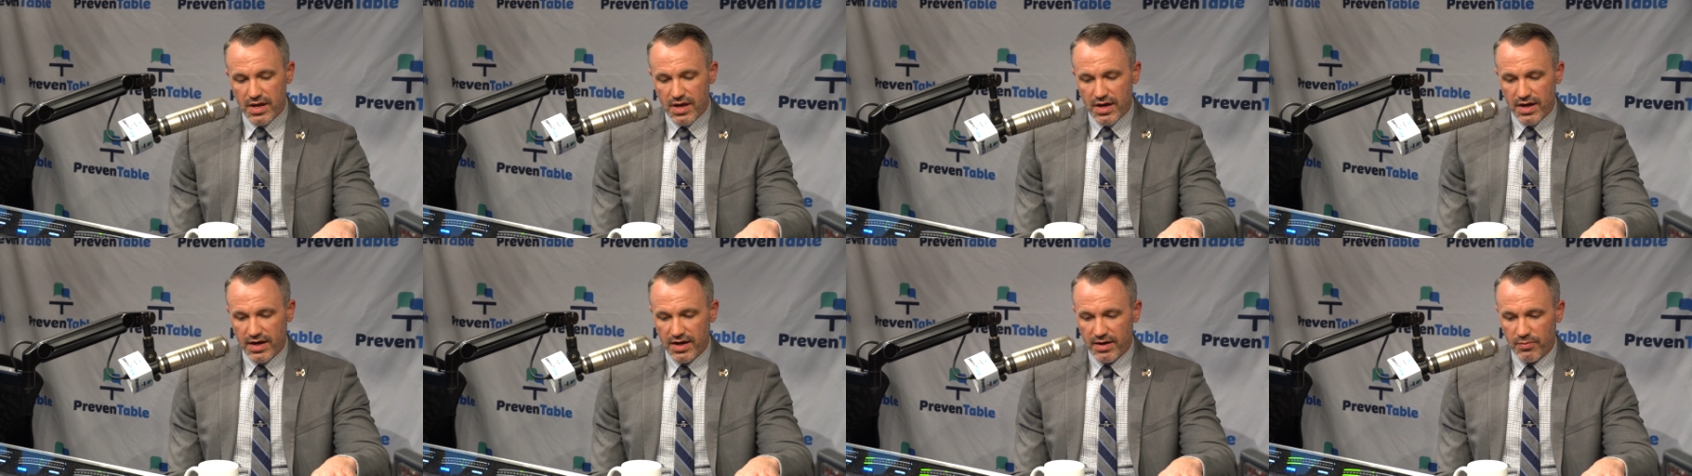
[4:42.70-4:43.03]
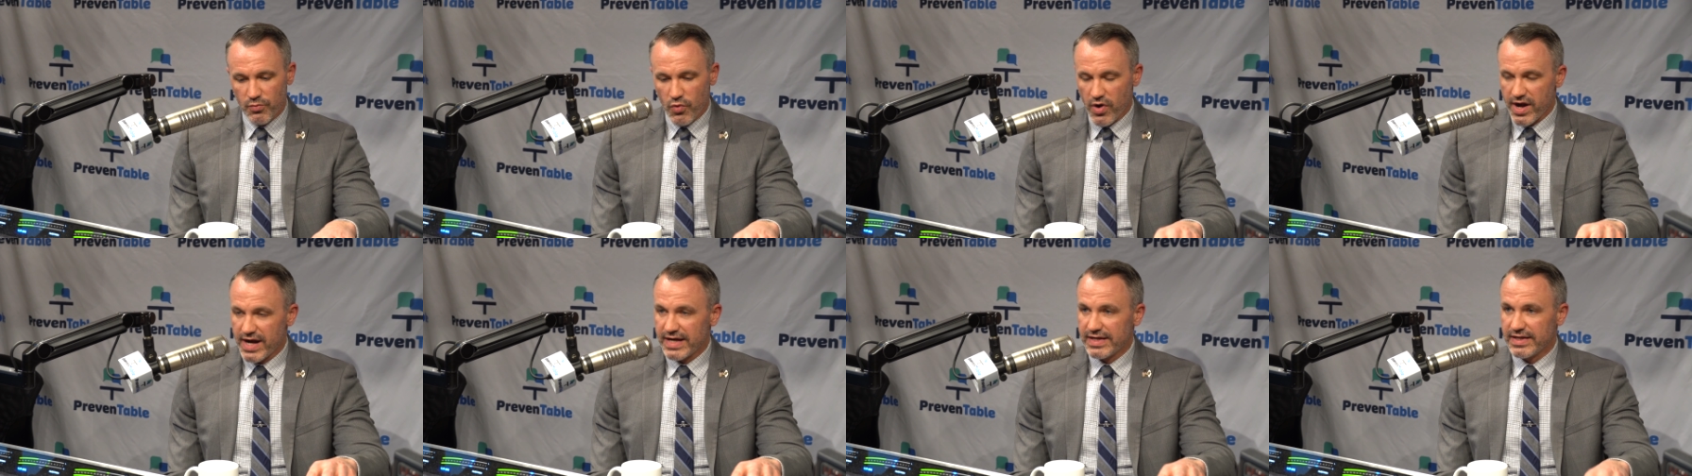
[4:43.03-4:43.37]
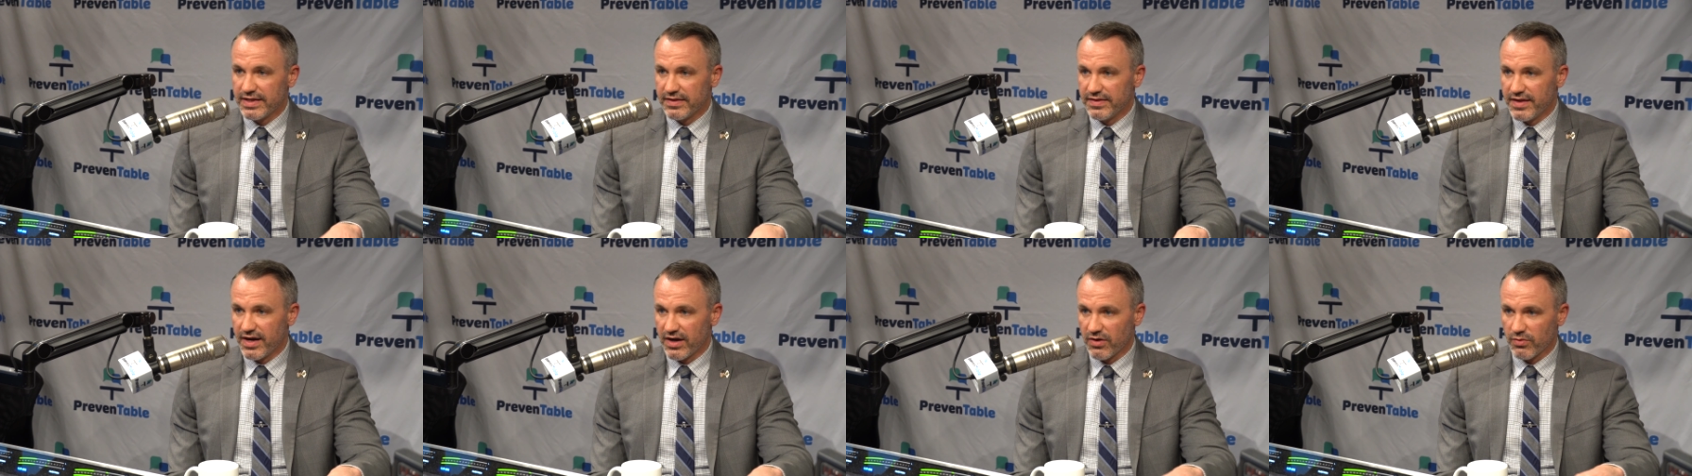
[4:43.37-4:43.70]
Um, what I
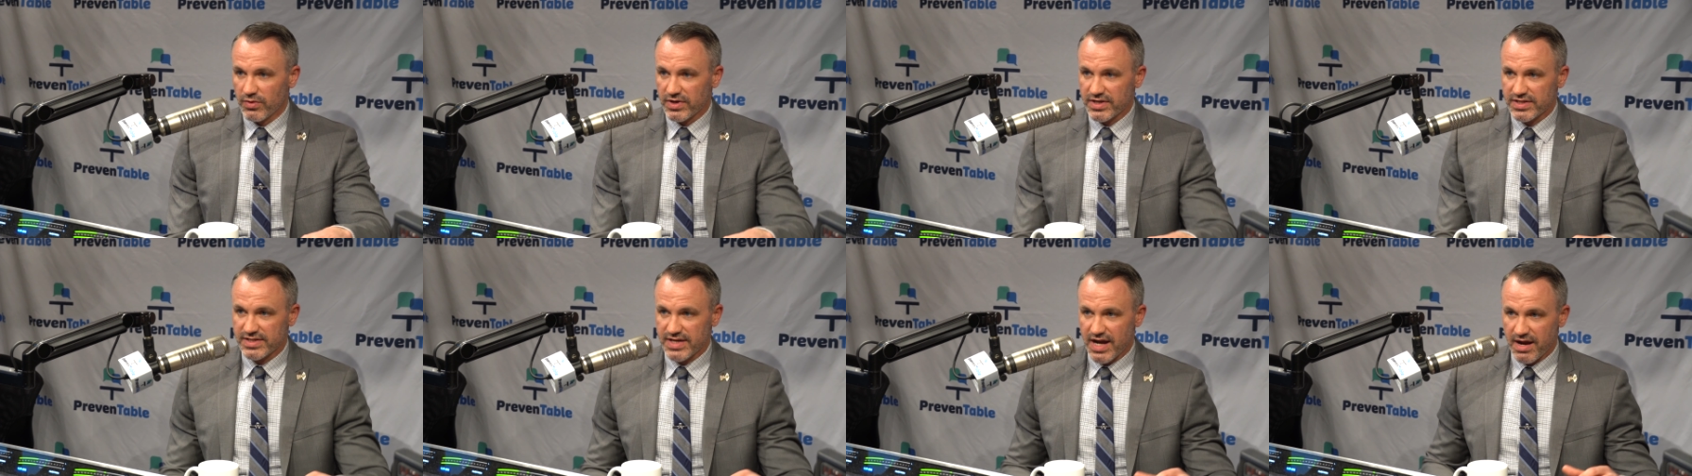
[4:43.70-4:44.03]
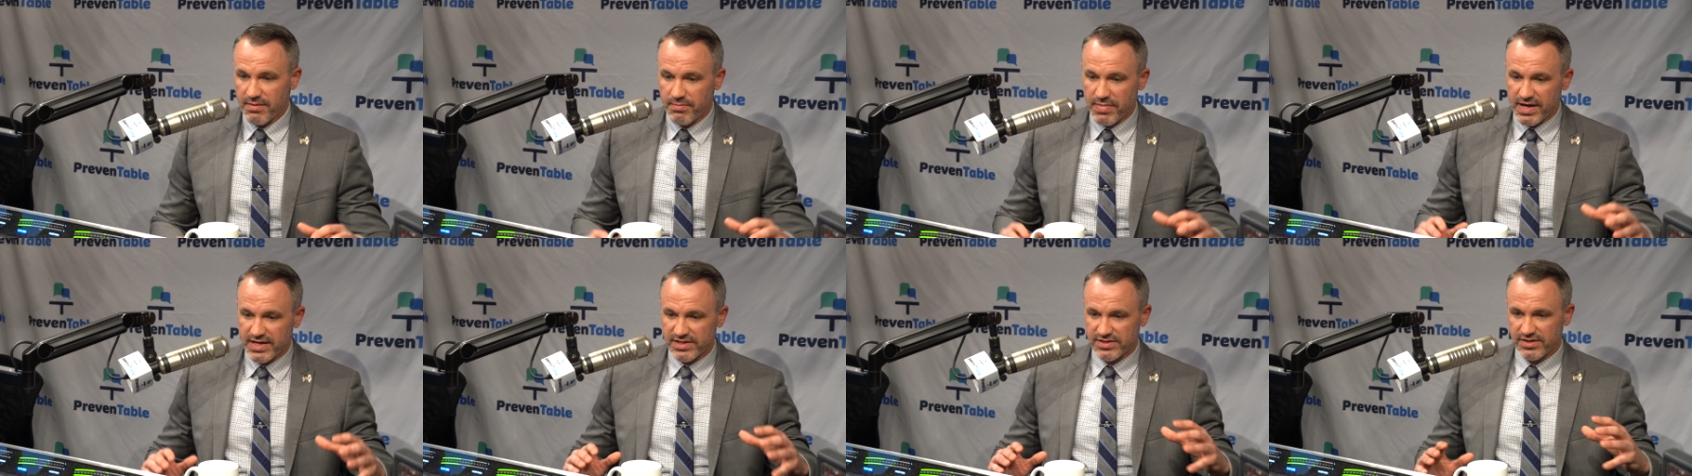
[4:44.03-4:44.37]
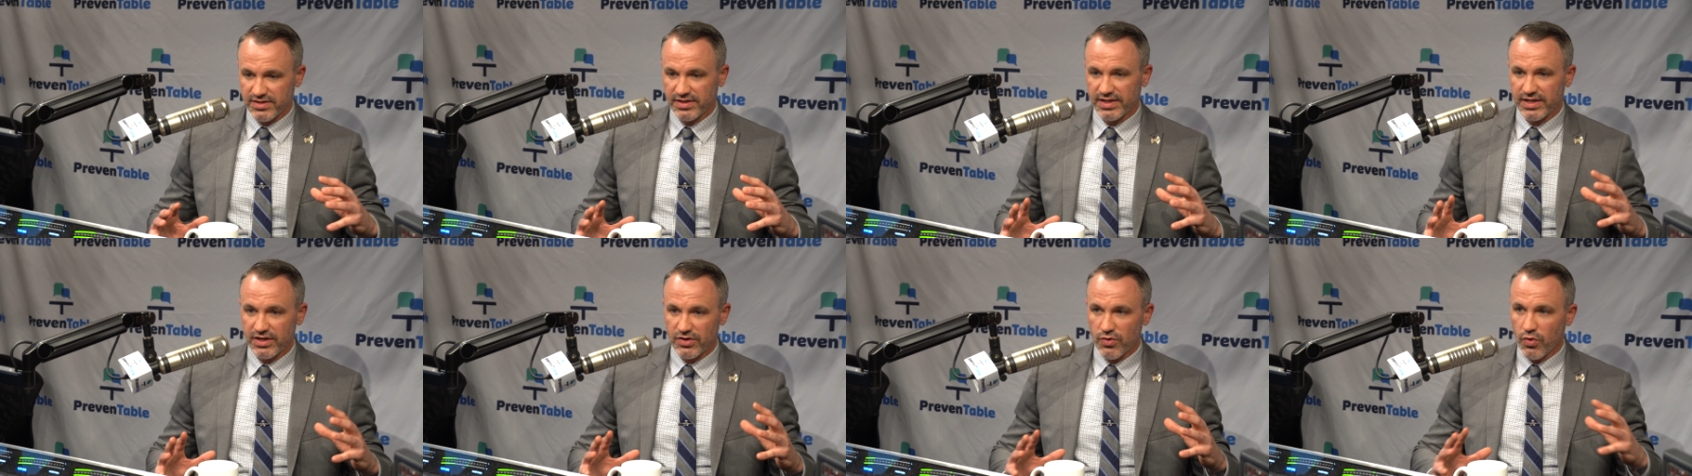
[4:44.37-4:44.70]
did there was I
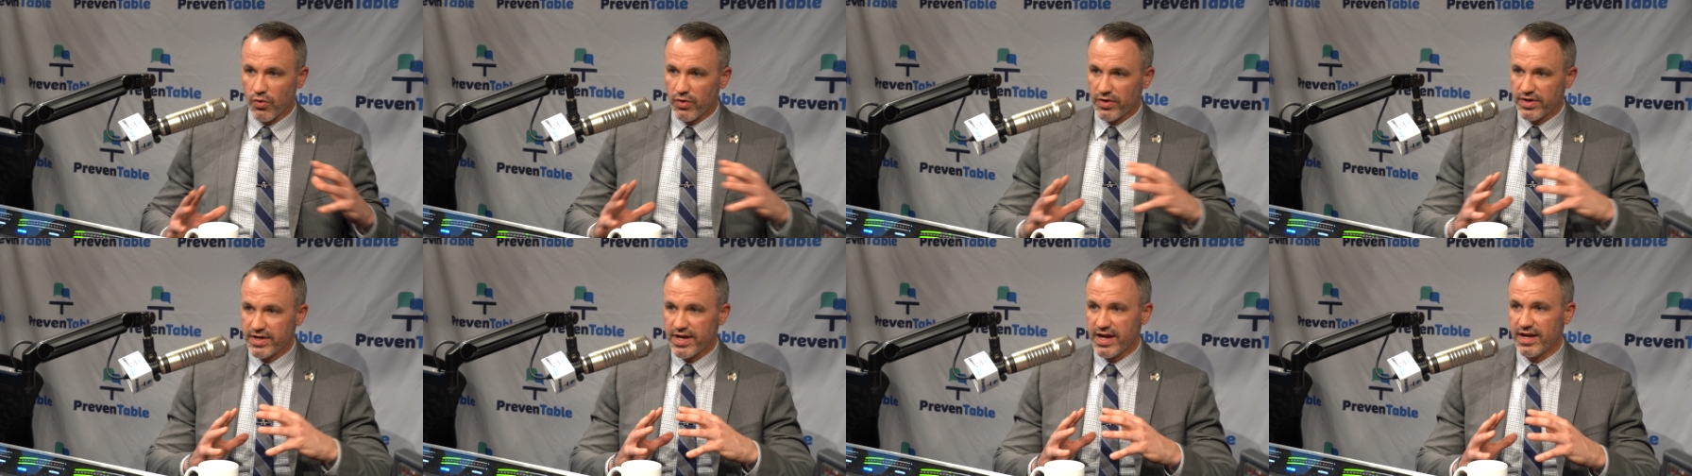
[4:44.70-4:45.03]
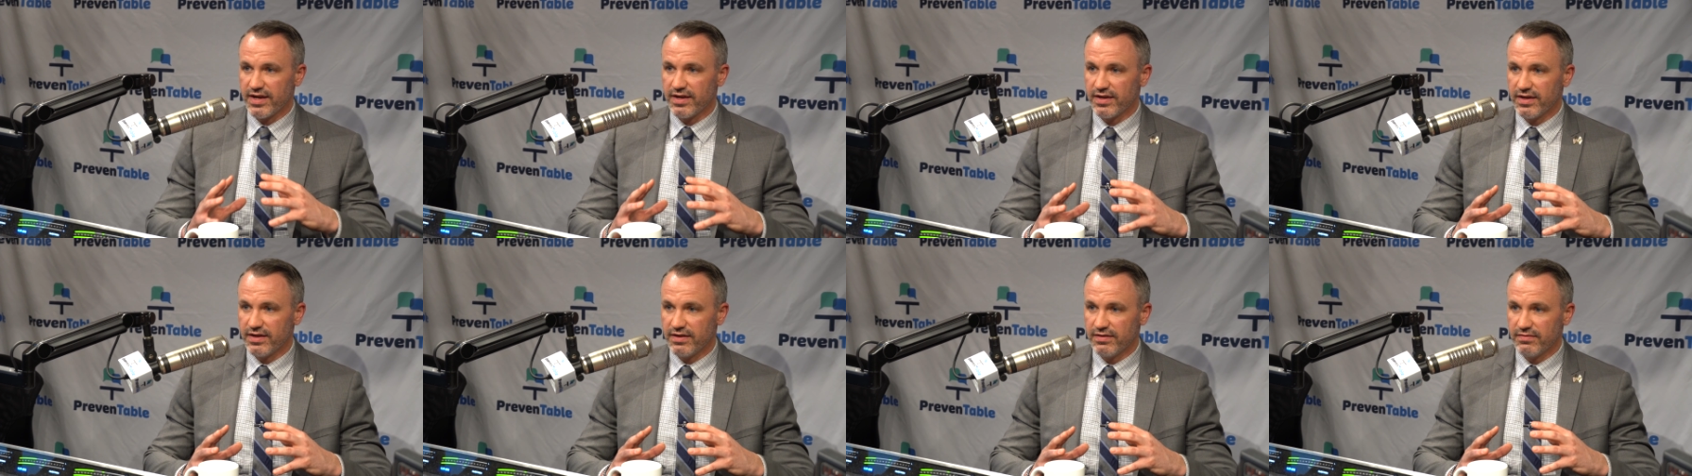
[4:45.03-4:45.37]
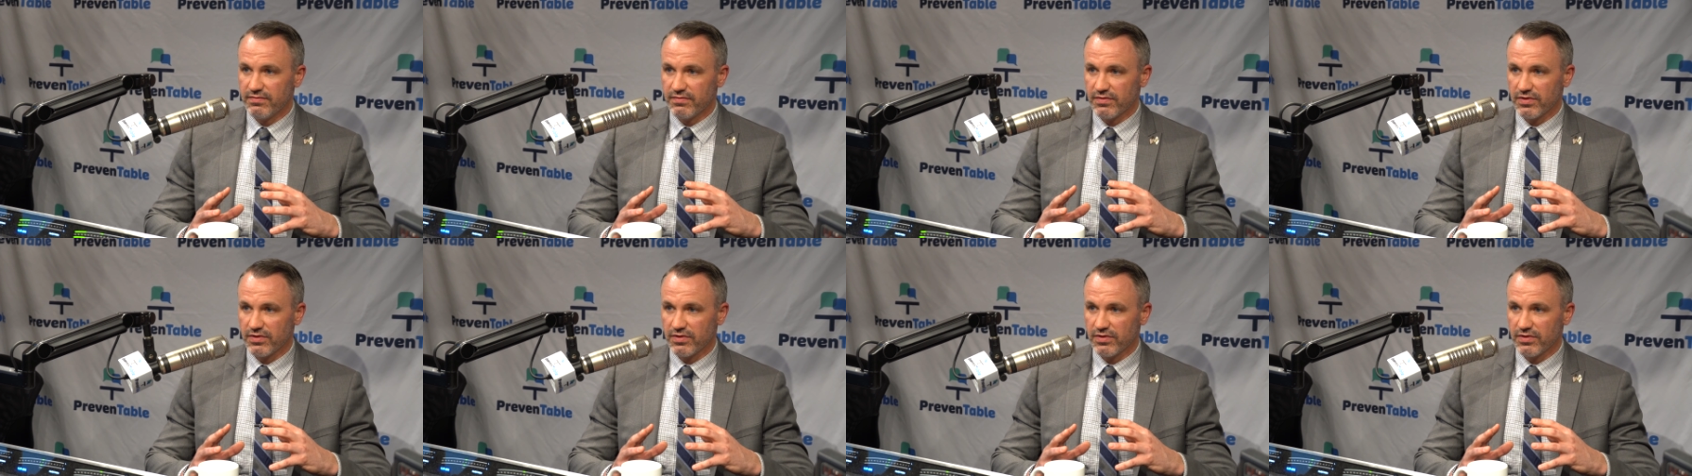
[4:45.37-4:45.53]
basically coordinated